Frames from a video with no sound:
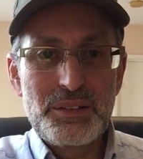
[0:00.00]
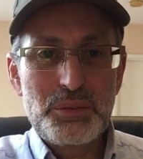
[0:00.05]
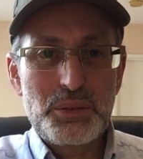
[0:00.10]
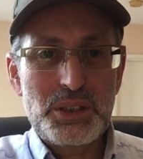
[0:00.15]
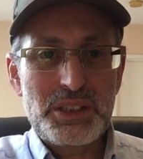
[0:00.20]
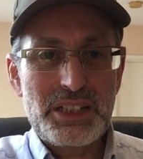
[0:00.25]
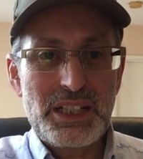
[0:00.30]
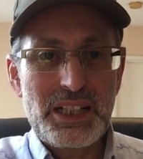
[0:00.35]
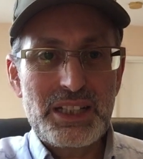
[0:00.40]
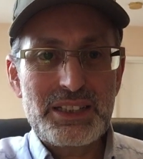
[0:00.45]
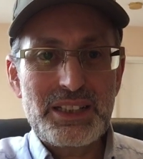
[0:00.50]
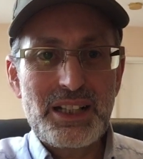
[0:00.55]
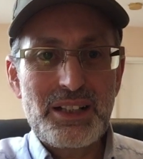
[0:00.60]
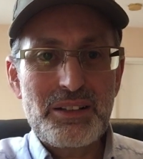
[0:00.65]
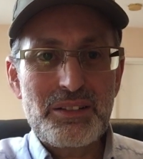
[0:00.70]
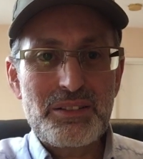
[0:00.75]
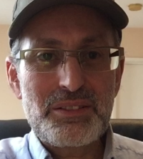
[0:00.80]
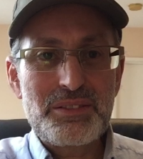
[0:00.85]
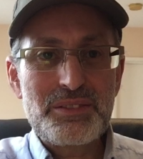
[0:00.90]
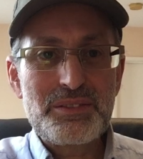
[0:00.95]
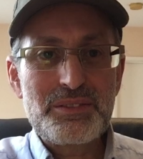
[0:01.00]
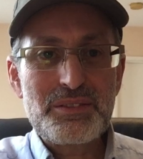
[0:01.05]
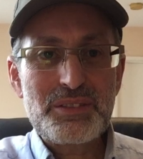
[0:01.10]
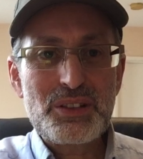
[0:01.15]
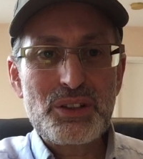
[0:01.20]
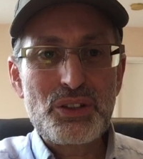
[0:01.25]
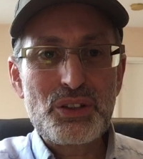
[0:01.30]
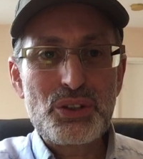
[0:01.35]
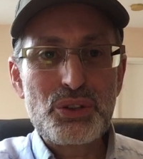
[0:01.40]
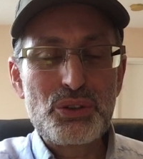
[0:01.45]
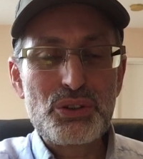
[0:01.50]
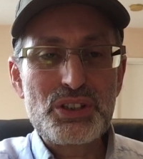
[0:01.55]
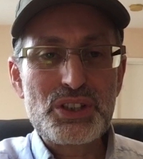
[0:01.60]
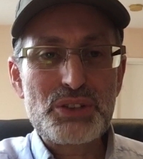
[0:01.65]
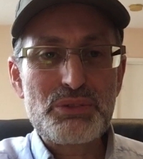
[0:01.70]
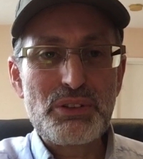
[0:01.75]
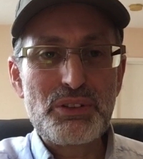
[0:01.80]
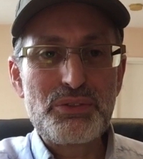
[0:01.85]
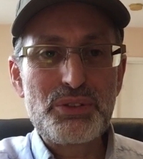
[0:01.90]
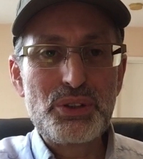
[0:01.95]
With that, I'll conclude
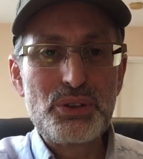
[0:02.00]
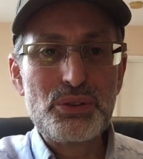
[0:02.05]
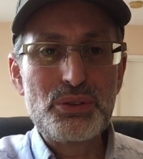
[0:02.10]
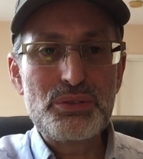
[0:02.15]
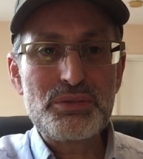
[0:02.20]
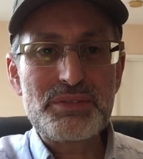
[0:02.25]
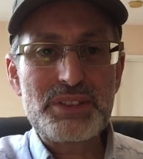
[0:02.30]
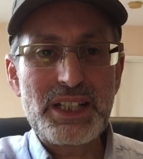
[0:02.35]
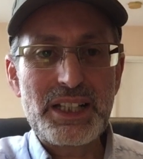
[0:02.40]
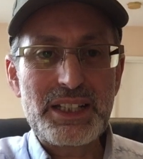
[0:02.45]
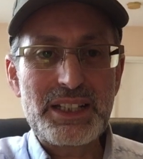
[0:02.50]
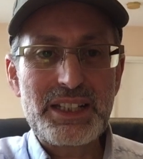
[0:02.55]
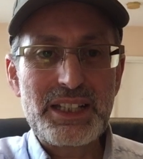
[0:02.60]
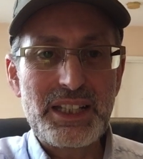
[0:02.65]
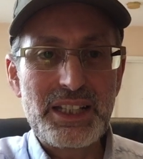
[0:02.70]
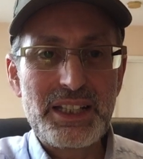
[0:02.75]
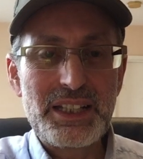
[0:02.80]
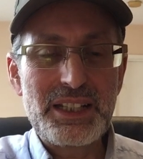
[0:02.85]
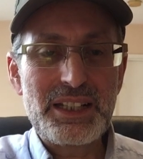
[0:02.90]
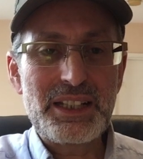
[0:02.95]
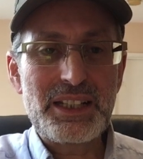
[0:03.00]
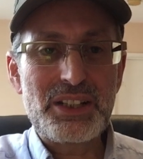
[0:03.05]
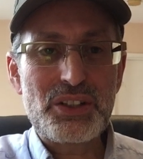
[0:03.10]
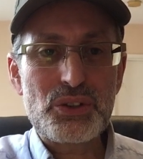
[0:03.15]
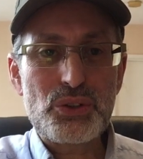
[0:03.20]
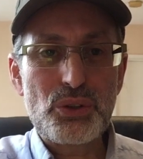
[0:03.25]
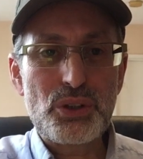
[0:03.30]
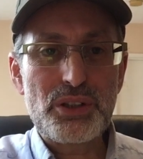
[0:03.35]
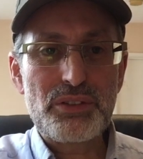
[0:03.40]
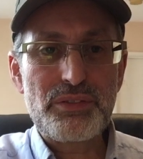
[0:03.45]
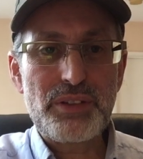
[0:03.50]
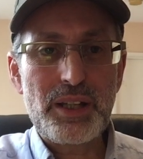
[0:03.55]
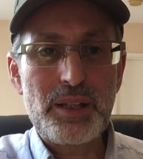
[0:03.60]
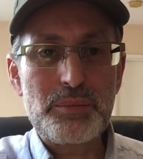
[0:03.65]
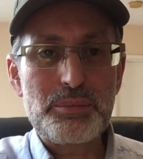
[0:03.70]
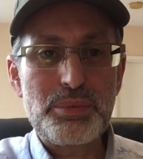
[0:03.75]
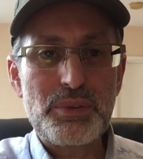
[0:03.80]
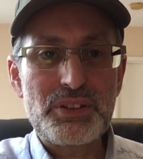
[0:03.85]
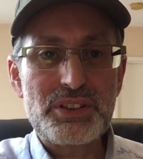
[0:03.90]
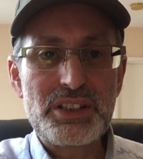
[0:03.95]
this review. Take care, enjoy your
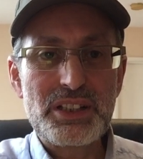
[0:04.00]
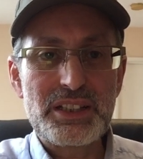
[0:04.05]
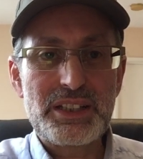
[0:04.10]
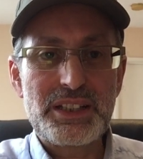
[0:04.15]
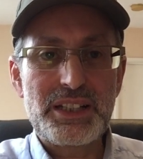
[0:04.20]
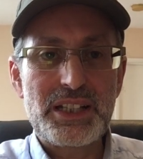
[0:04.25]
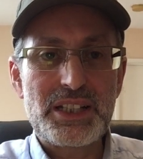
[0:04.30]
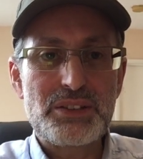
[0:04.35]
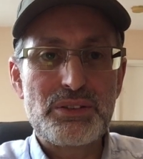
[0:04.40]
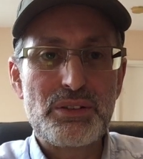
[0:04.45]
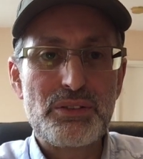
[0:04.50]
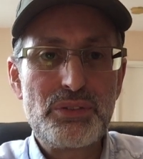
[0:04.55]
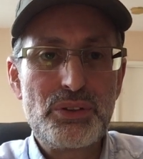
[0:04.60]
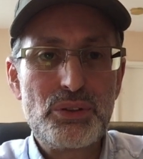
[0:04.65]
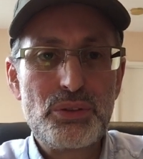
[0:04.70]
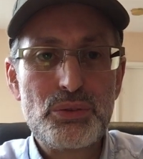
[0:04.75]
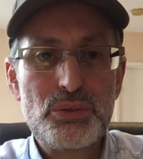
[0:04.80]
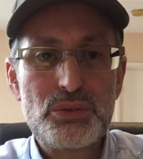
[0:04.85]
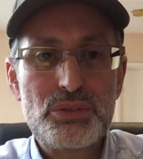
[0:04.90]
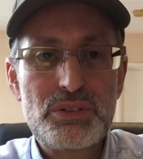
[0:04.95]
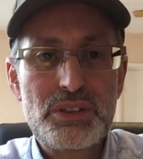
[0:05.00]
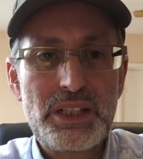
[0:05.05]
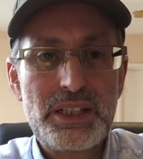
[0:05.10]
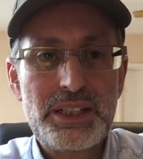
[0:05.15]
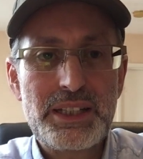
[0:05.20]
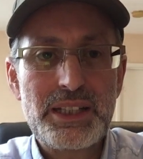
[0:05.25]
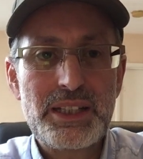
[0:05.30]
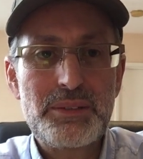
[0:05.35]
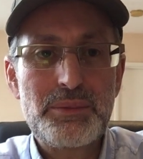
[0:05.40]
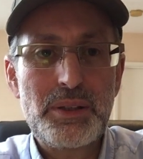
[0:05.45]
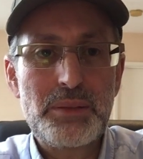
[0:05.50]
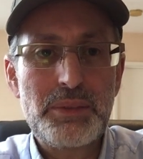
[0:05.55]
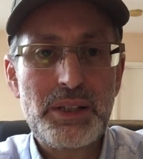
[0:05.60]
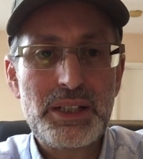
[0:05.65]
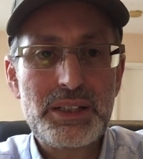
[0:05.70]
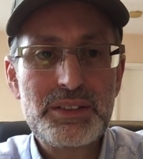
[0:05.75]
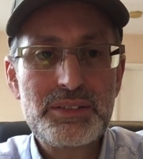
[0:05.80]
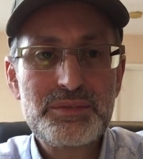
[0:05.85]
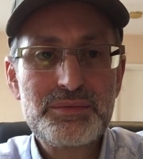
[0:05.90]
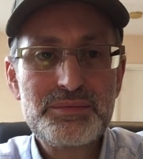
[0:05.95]
vape. Until the next review, take care,
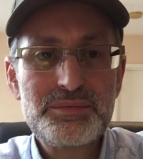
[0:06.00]
bye-bye.